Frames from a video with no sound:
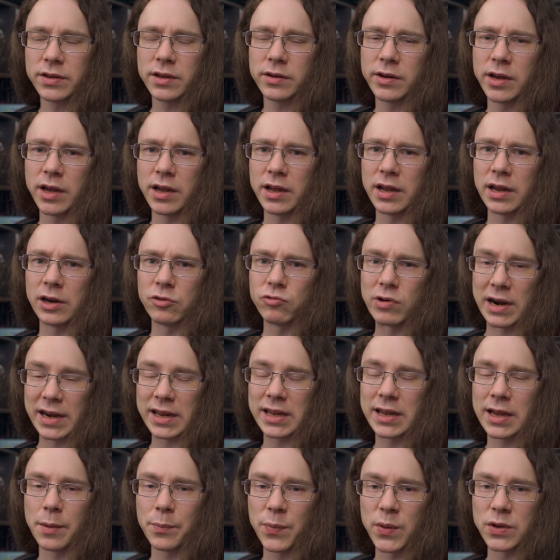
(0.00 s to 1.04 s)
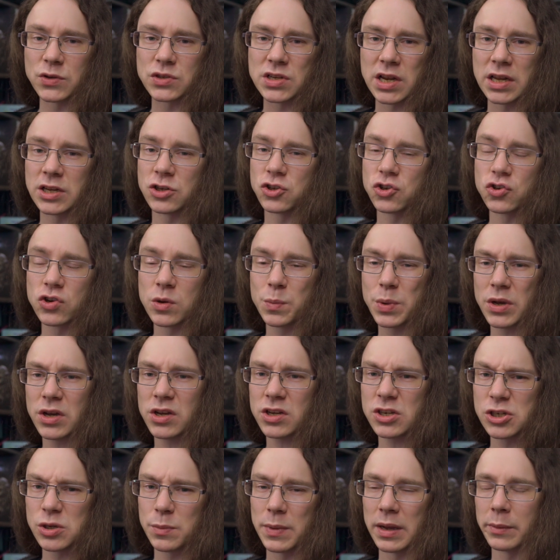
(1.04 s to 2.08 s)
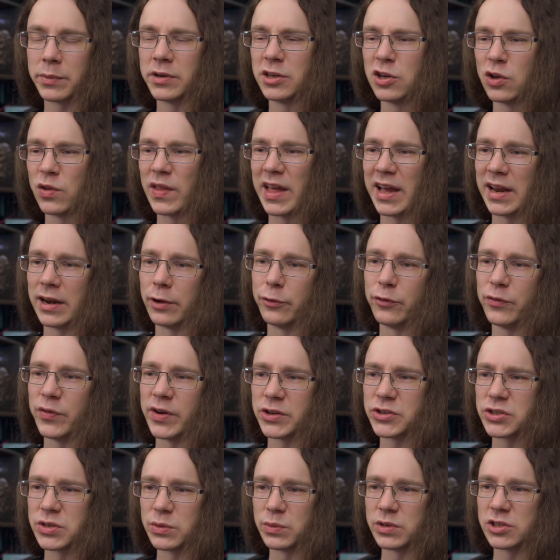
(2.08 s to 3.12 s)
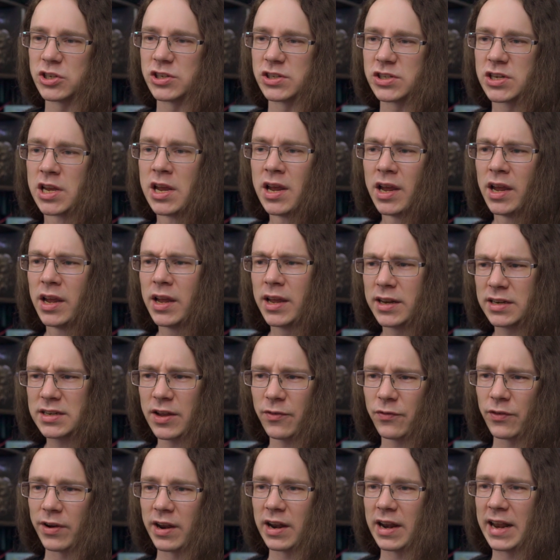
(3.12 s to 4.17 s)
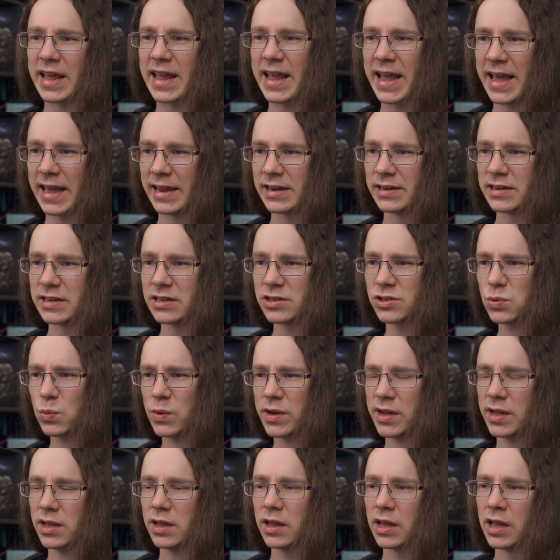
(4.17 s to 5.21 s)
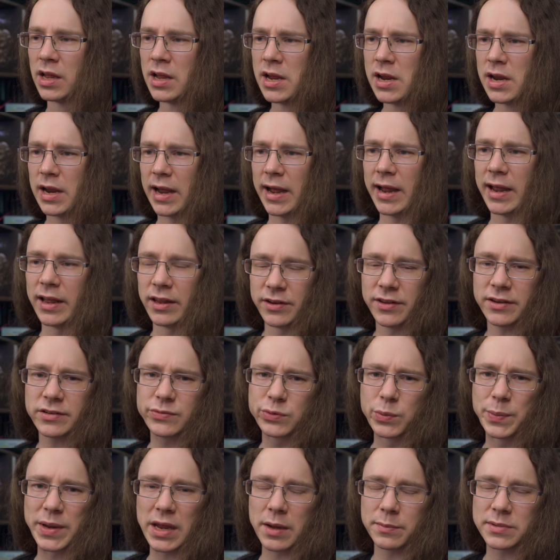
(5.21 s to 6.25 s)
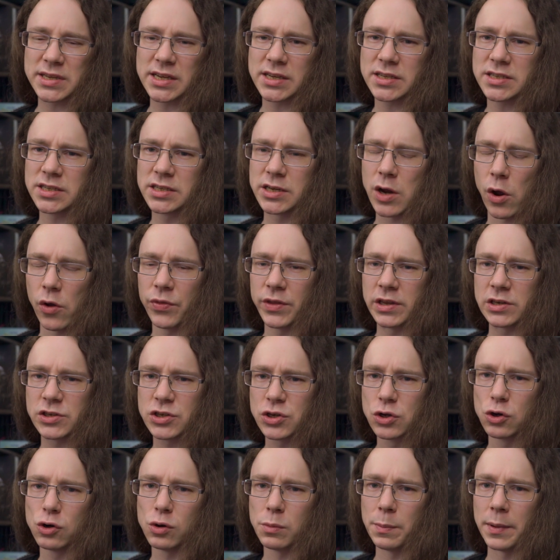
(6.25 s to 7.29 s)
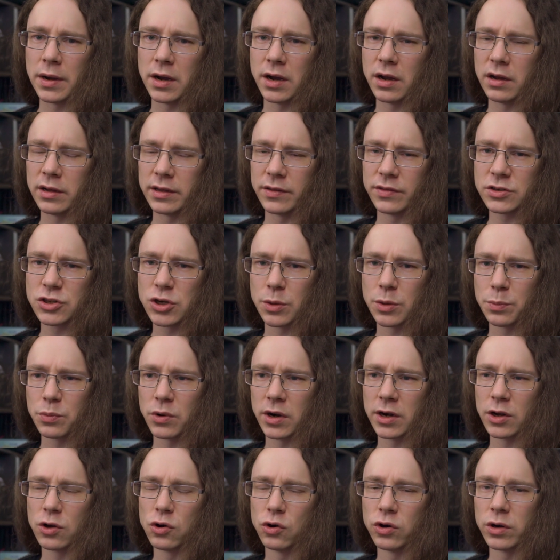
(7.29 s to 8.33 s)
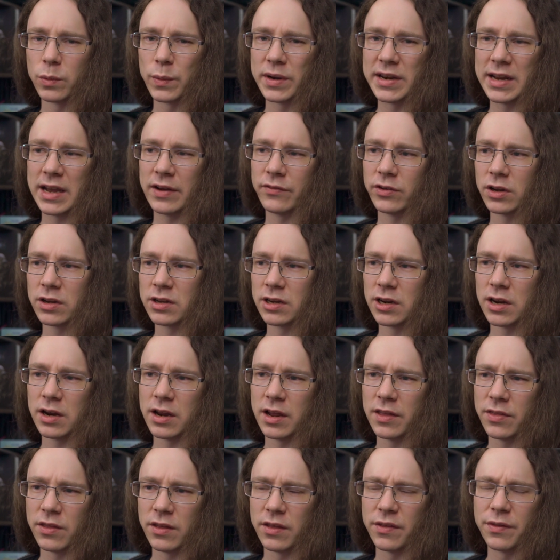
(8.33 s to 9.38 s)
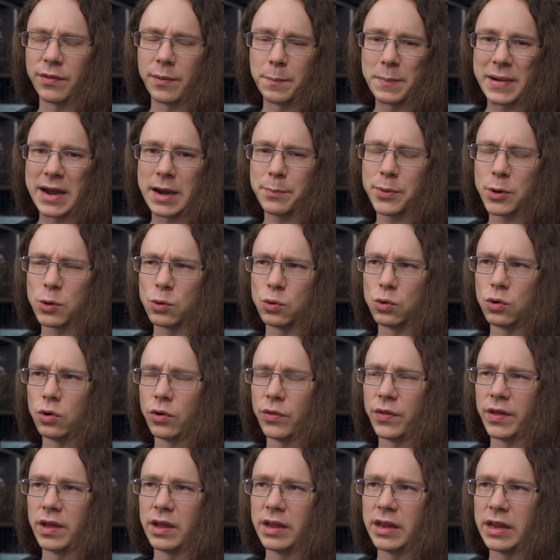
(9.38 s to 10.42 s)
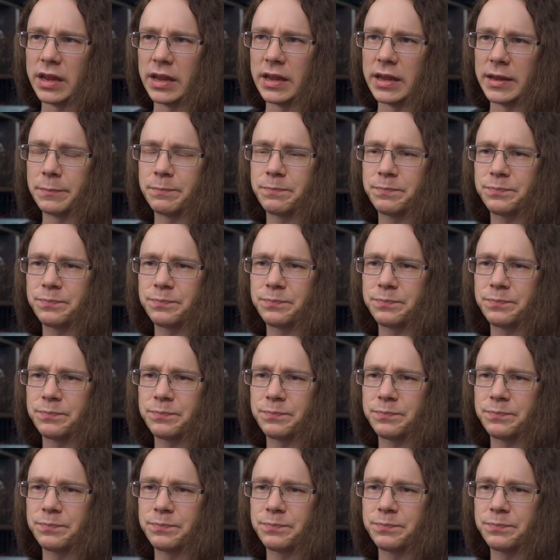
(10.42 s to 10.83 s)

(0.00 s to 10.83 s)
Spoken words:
ranking up those legendary perks, you'll be able to do that a little faster, which is definitely handy as well. And this will be updated on the score bar in the top right corner when you have a look at either the map or the